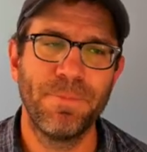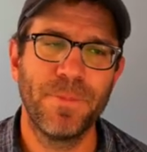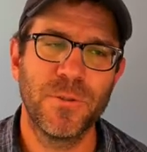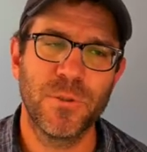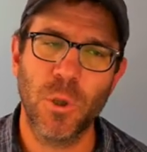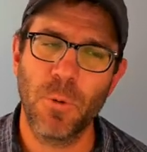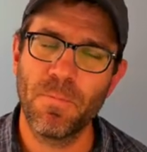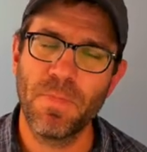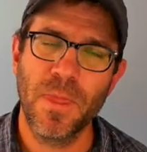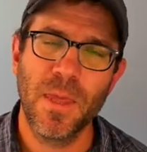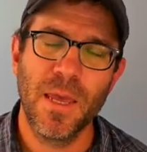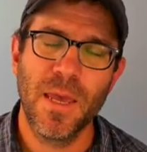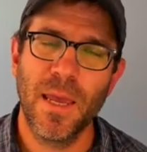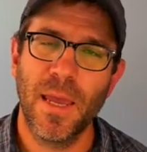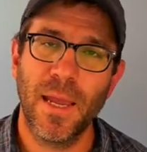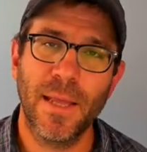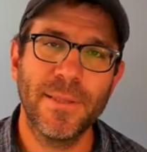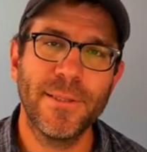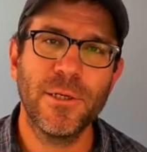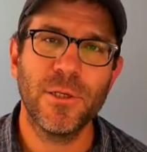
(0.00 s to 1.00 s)
So
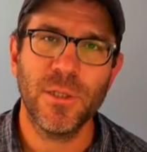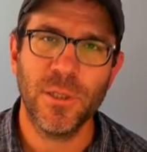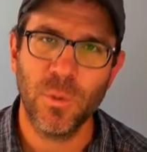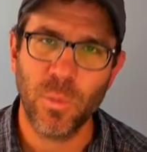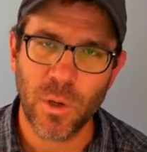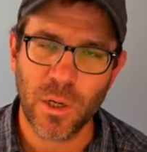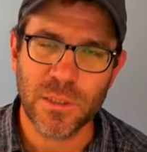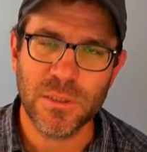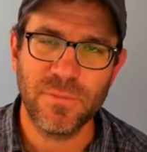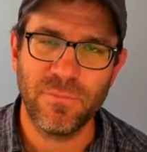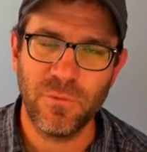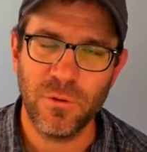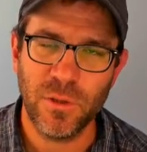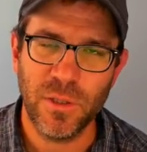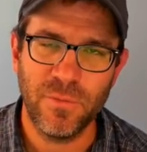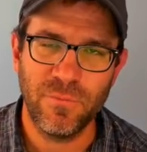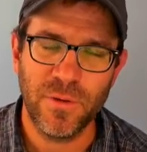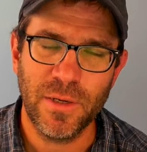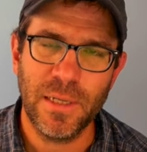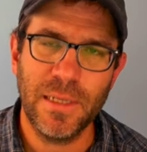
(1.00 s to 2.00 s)
it clearly works if you
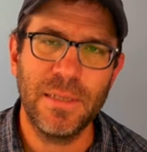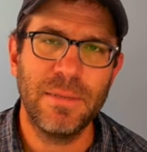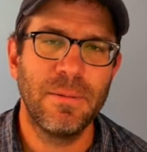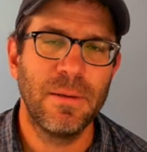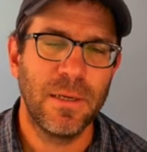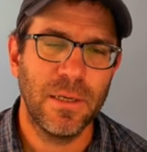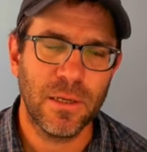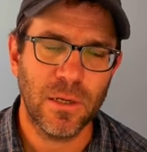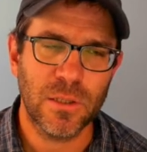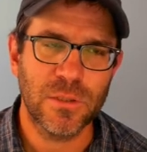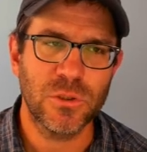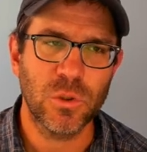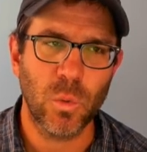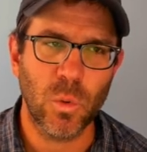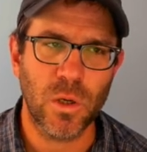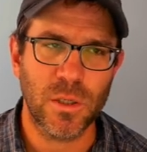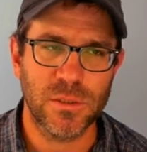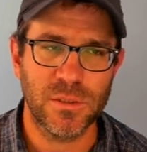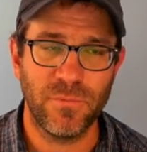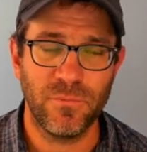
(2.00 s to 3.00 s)
leave it in. It also
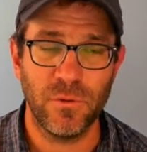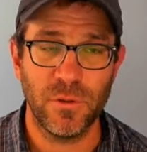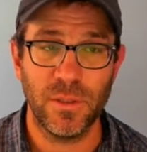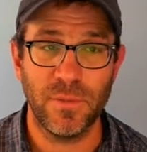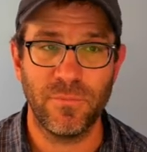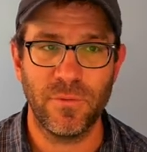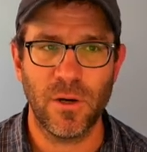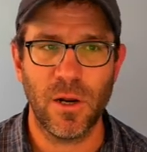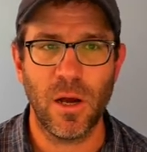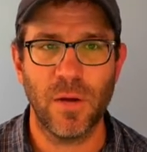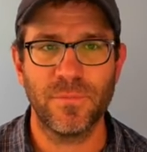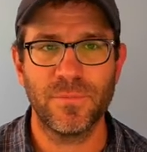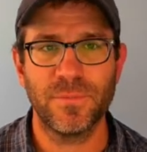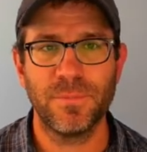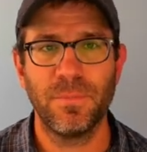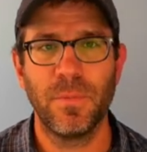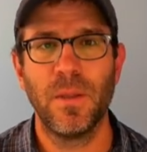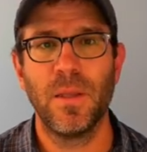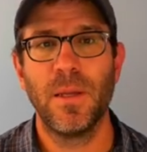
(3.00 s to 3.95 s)
works if you leave it off.